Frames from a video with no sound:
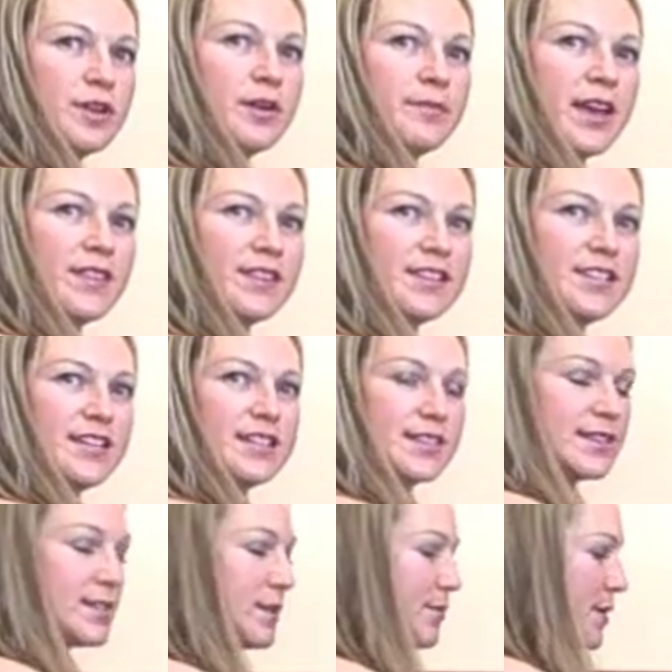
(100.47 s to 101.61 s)
will make the cheese a
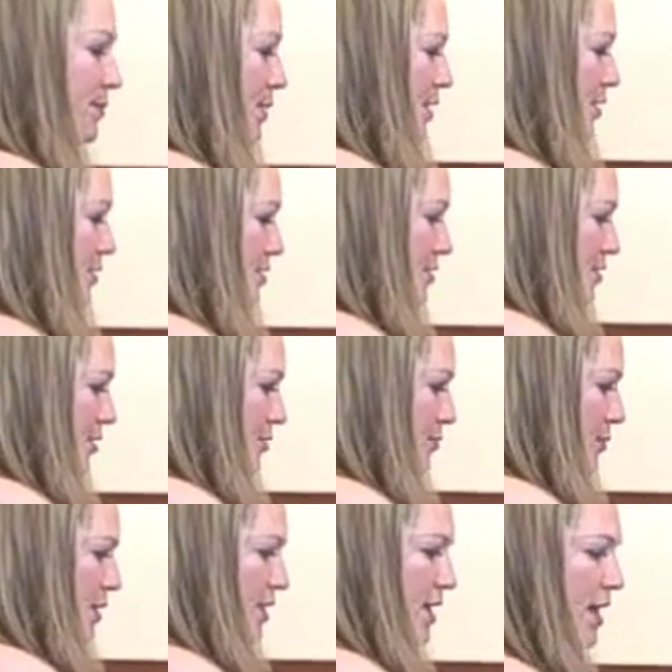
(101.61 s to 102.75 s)
little bit bitter, so you don't
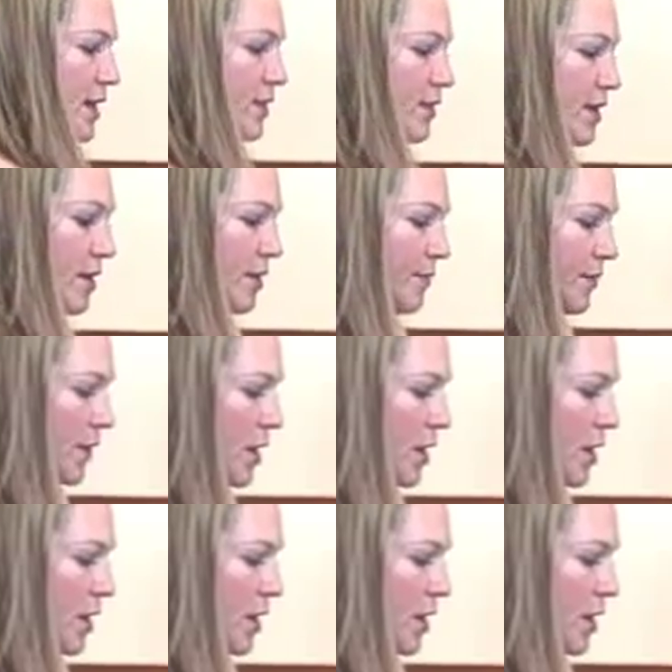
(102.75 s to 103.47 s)
want that in there.